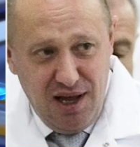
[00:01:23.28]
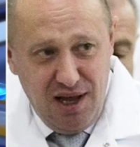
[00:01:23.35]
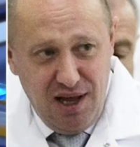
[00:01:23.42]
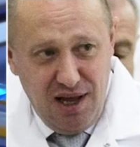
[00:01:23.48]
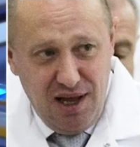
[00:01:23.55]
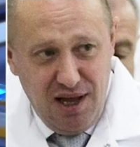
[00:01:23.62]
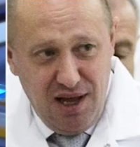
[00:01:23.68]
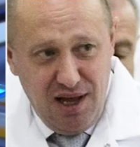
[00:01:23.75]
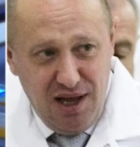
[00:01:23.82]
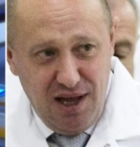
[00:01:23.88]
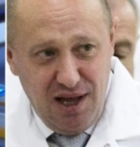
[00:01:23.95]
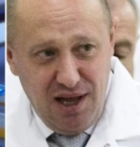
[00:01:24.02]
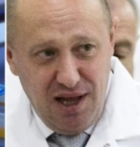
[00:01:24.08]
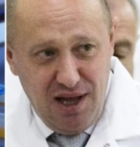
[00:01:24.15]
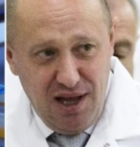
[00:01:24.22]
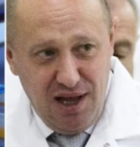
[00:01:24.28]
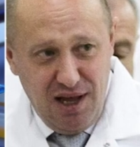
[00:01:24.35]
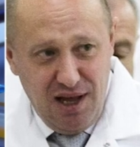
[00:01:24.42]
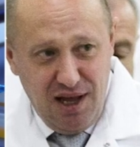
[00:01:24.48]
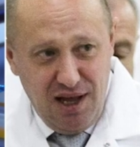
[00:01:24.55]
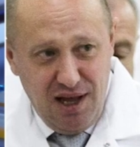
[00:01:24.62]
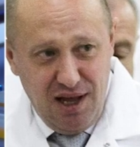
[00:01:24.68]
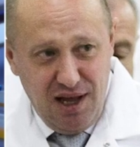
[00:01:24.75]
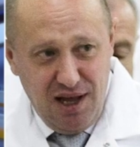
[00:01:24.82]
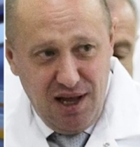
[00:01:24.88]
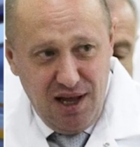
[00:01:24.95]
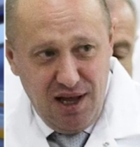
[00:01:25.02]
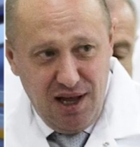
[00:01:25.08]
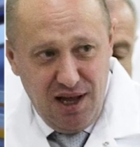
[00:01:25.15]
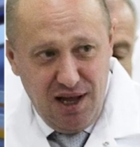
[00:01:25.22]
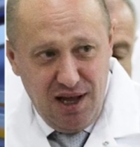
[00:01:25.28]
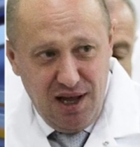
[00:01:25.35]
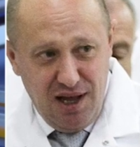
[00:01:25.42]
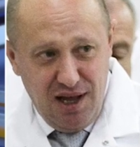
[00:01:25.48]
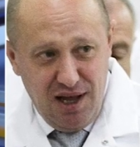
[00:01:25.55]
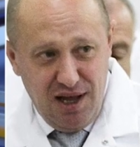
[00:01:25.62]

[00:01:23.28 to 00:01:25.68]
This person isn't speaking.